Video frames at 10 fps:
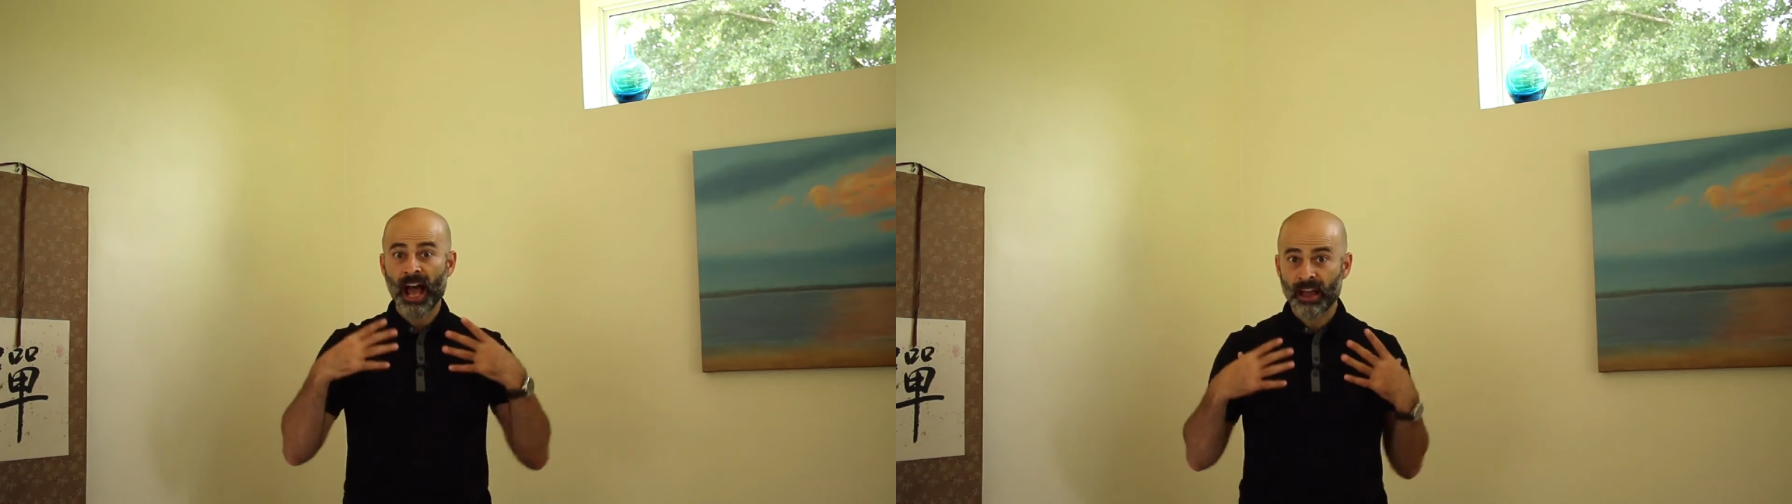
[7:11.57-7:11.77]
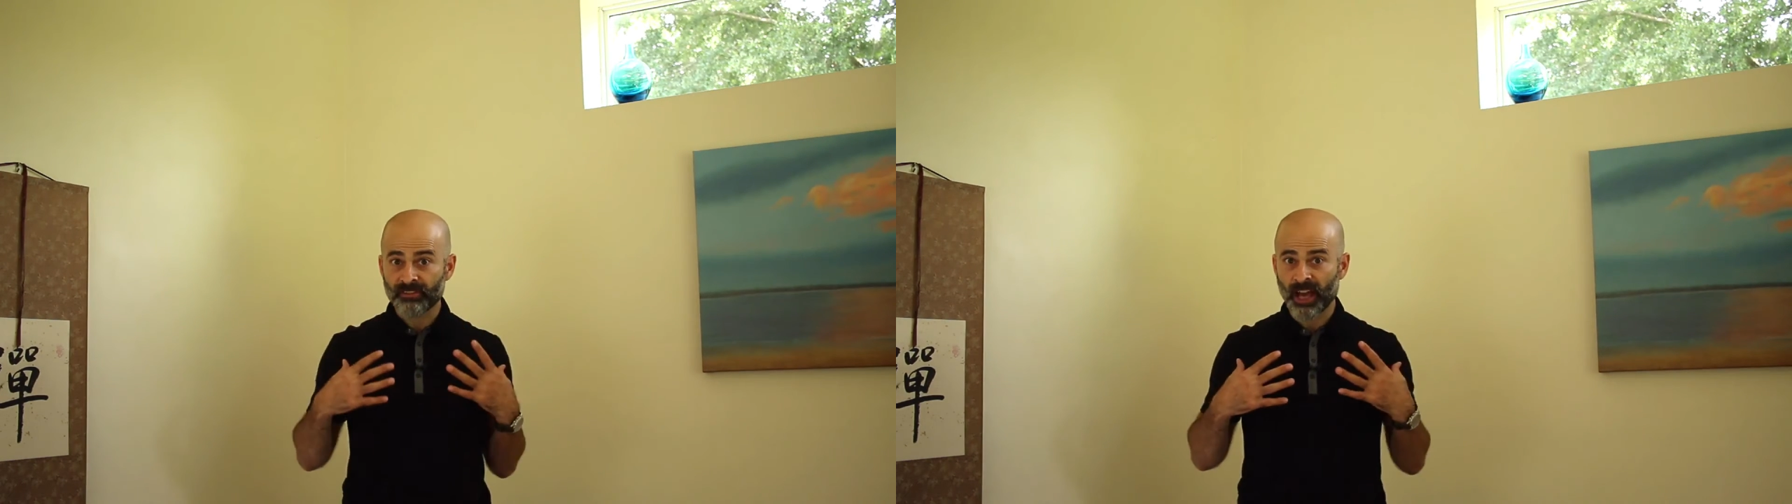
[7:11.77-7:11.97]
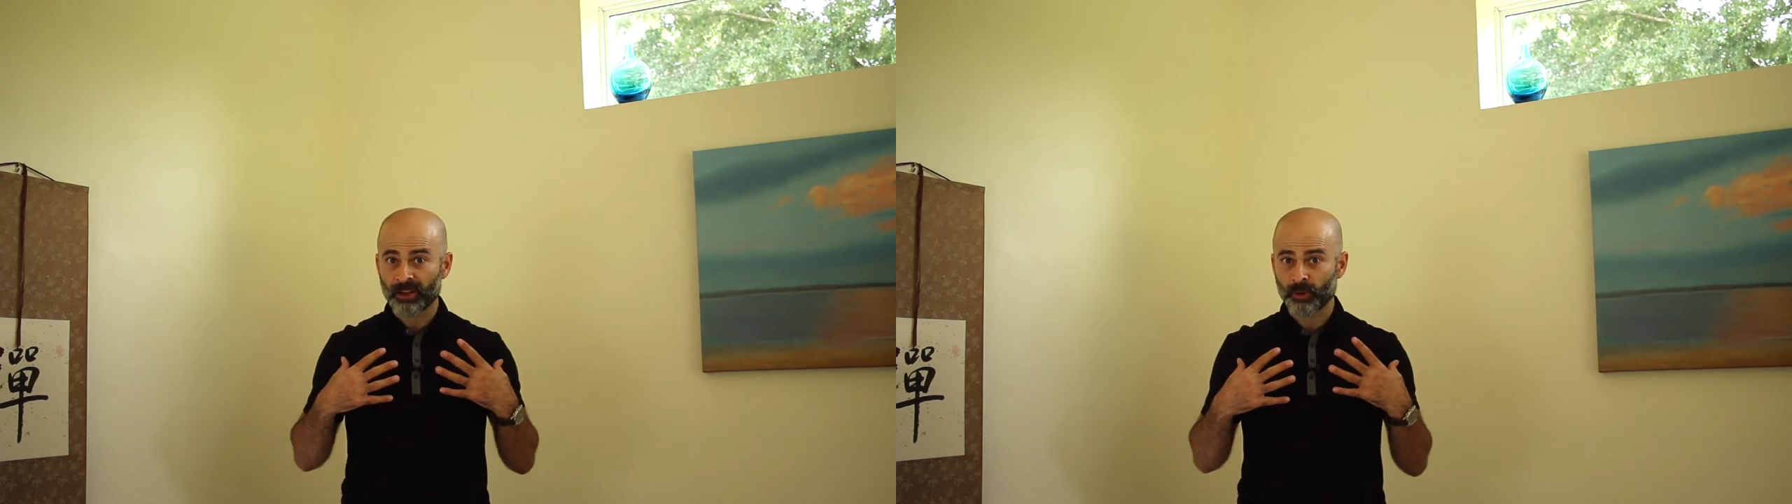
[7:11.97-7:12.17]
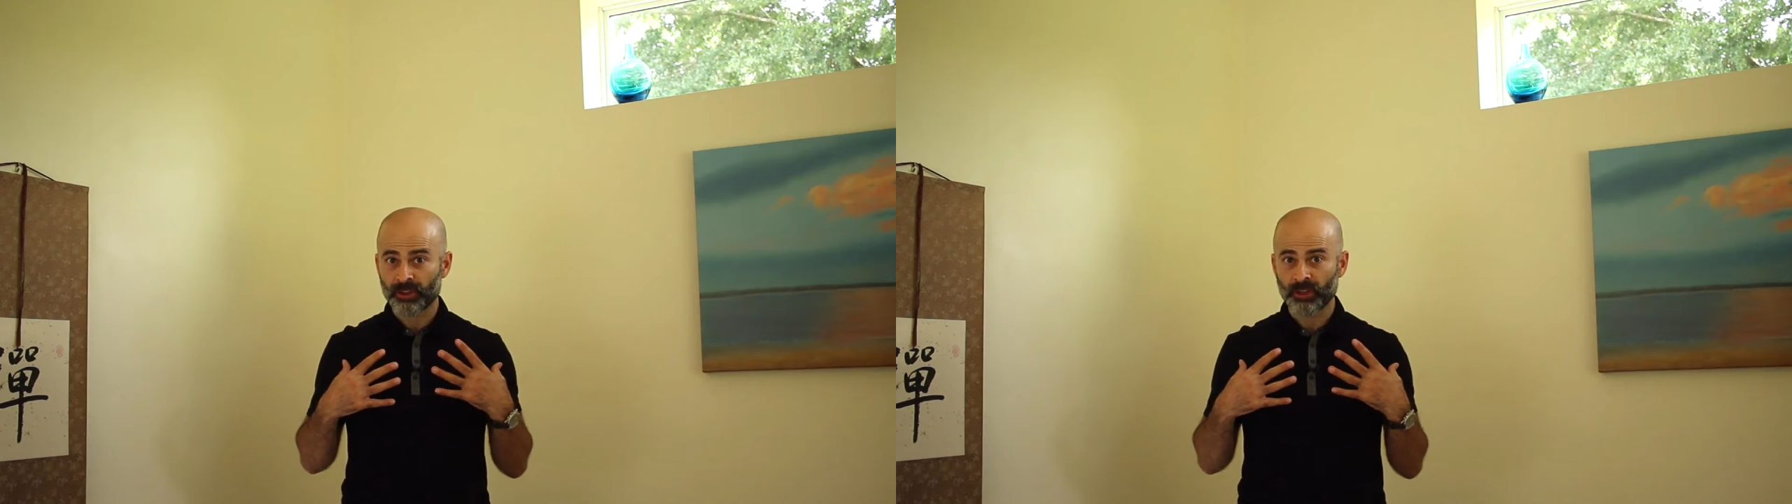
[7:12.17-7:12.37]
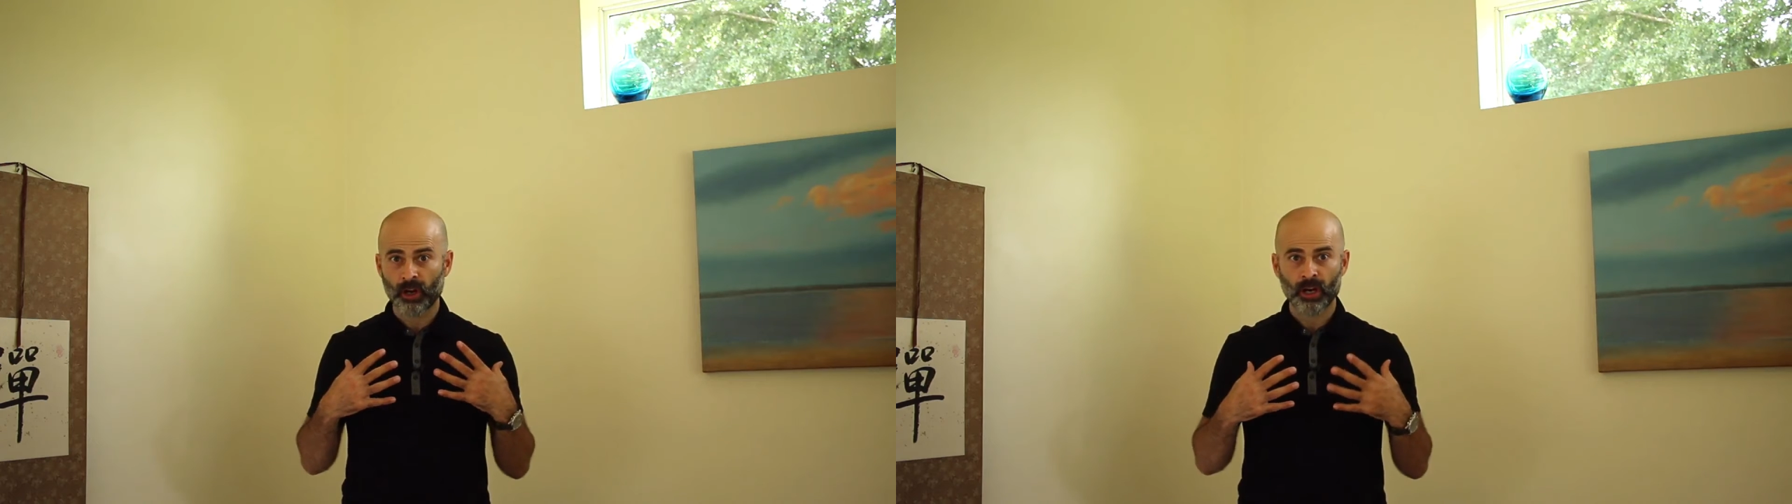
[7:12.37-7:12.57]
I've gotten
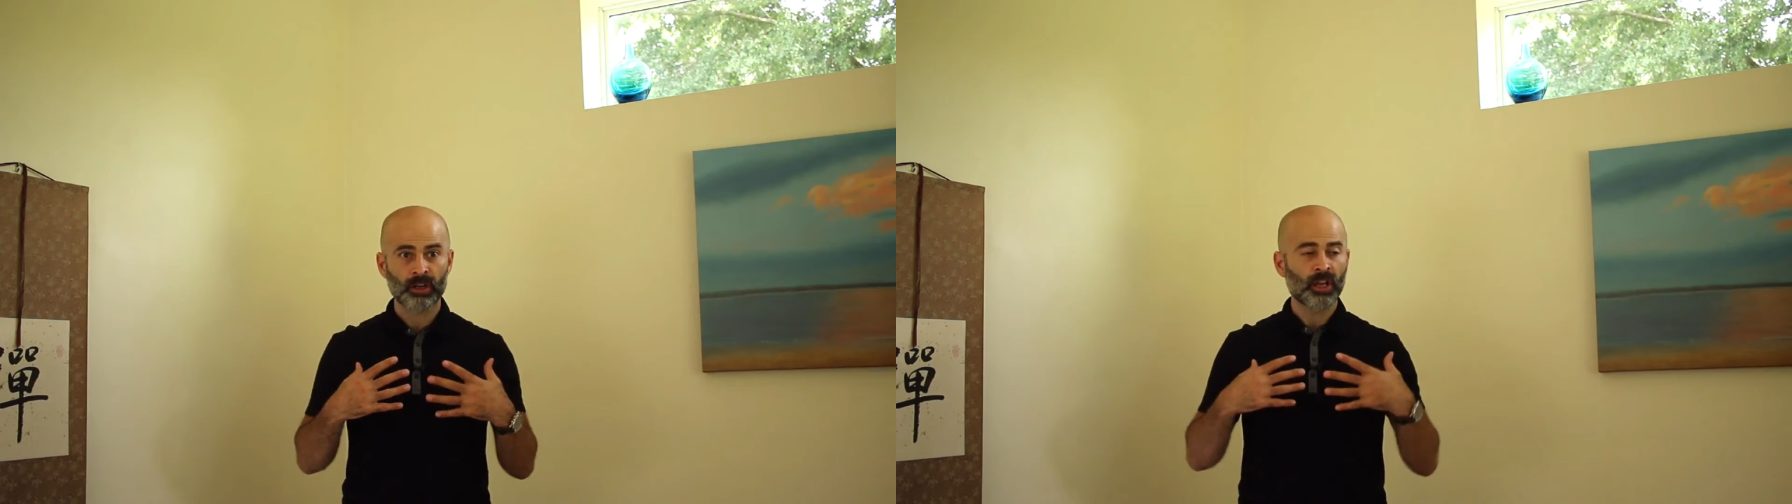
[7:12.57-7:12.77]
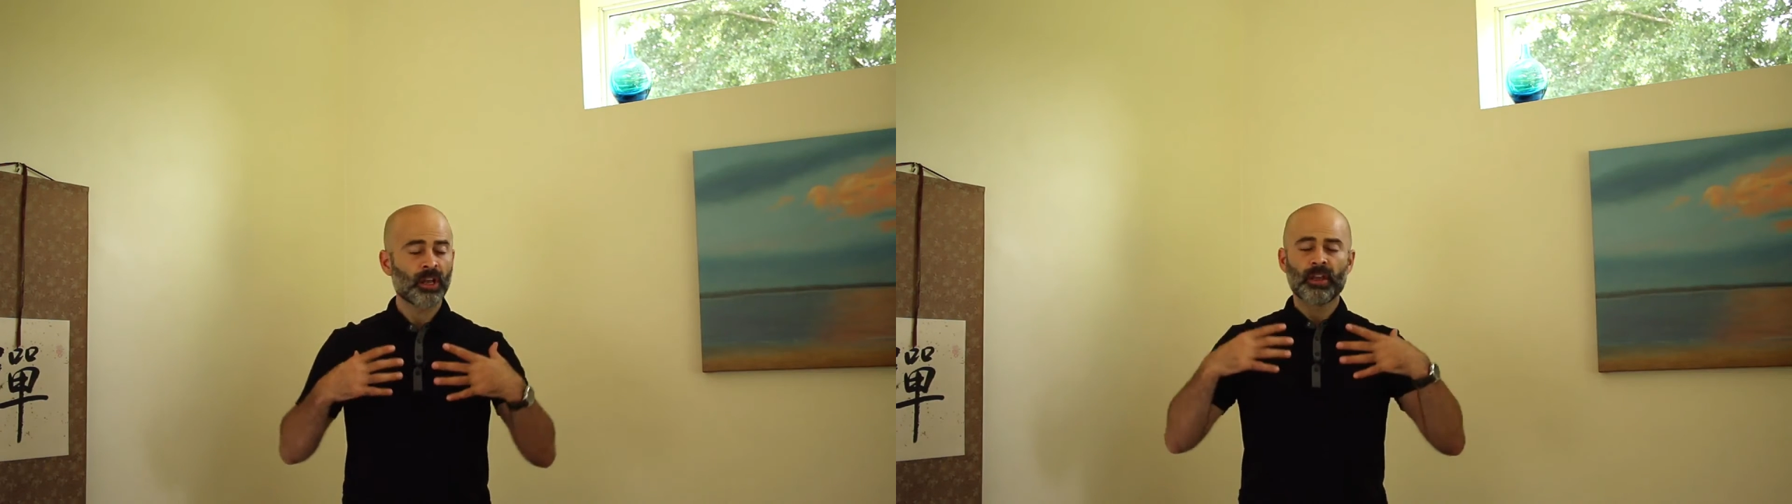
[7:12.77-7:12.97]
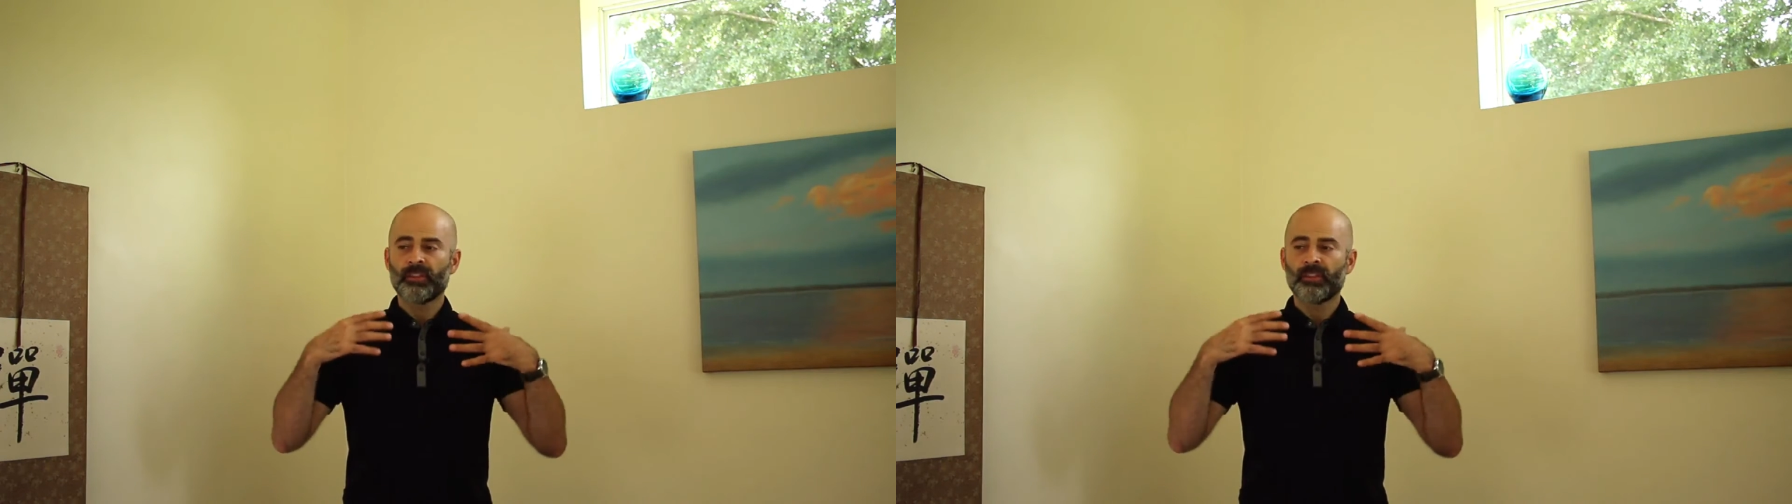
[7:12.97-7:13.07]
with the art,